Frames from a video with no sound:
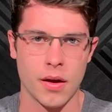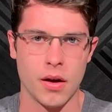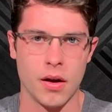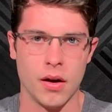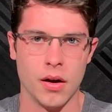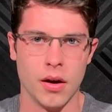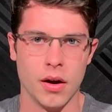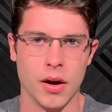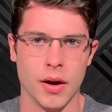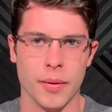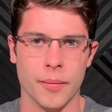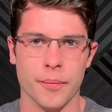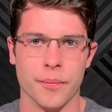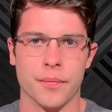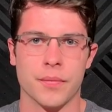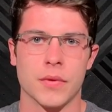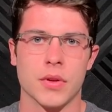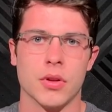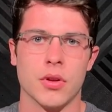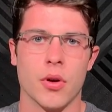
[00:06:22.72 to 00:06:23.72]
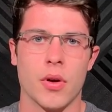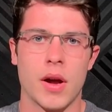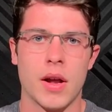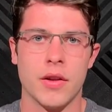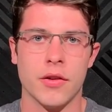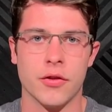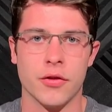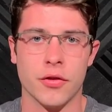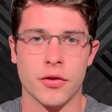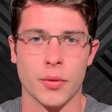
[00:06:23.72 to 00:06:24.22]
Go ahead
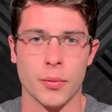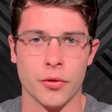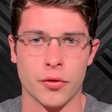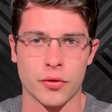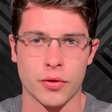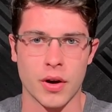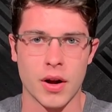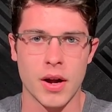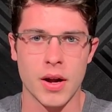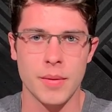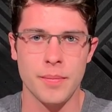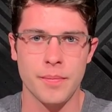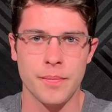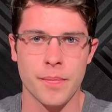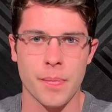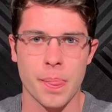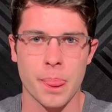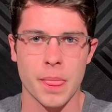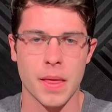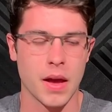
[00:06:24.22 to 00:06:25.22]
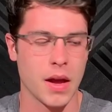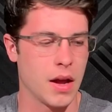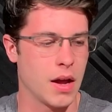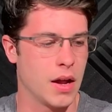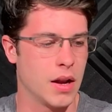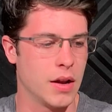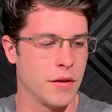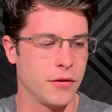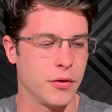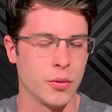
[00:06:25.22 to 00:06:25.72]
and subscribe.
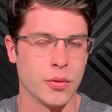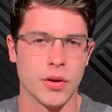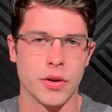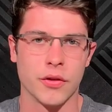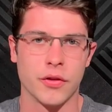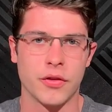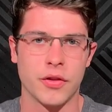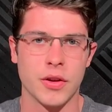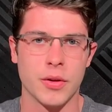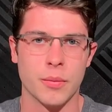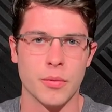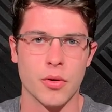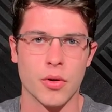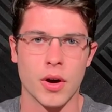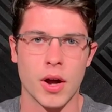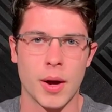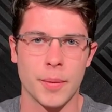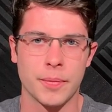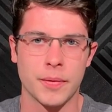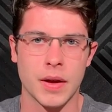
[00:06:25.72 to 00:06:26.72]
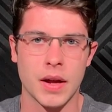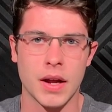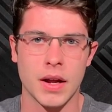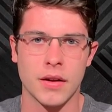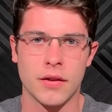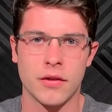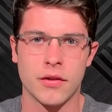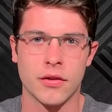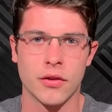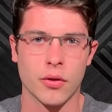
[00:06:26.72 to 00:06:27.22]
And if you want to see more
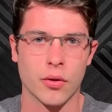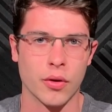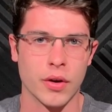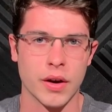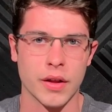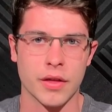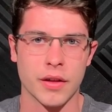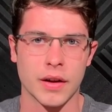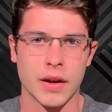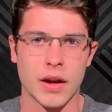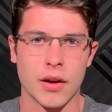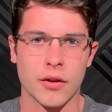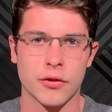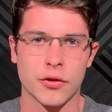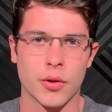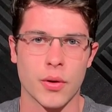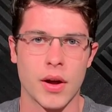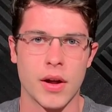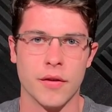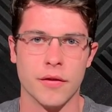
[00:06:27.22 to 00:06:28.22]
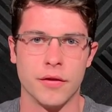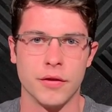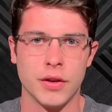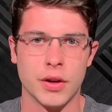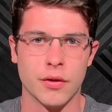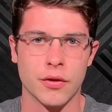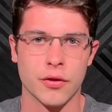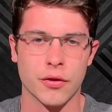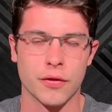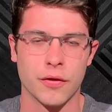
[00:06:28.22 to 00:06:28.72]
updates or anything else, go ahead and give
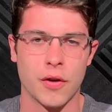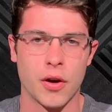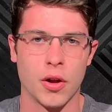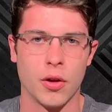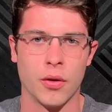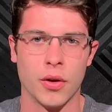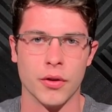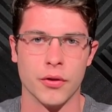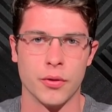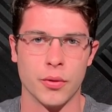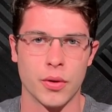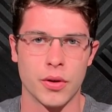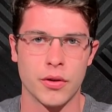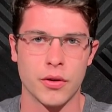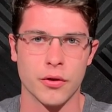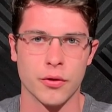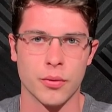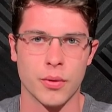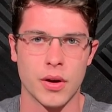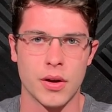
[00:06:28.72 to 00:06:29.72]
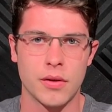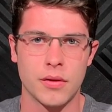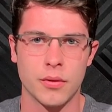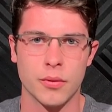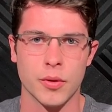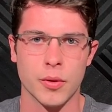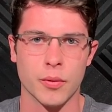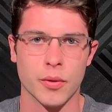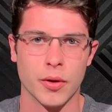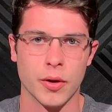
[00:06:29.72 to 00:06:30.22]
us a follow on Twitter as well.
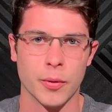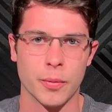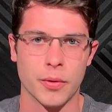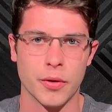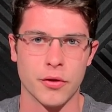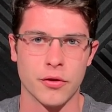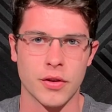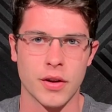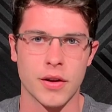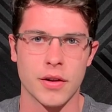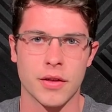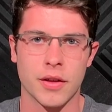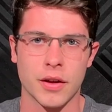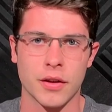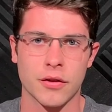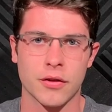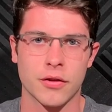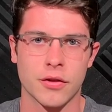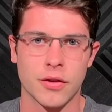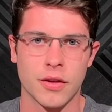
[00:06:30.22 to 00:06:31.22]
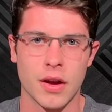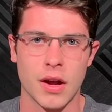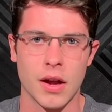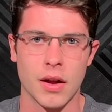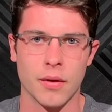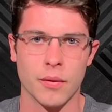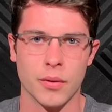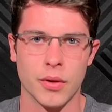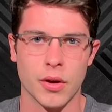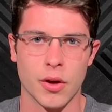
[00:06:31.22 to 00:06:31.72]
We really appreciate it. Thanks,
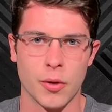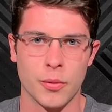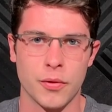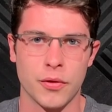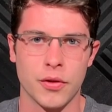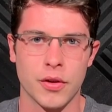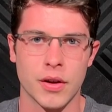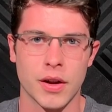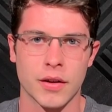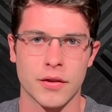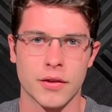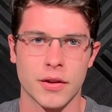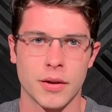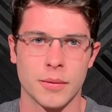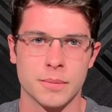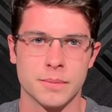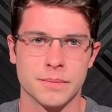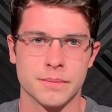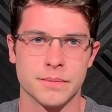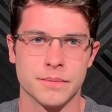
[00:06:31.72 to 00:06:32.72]
and we hope to see you next time.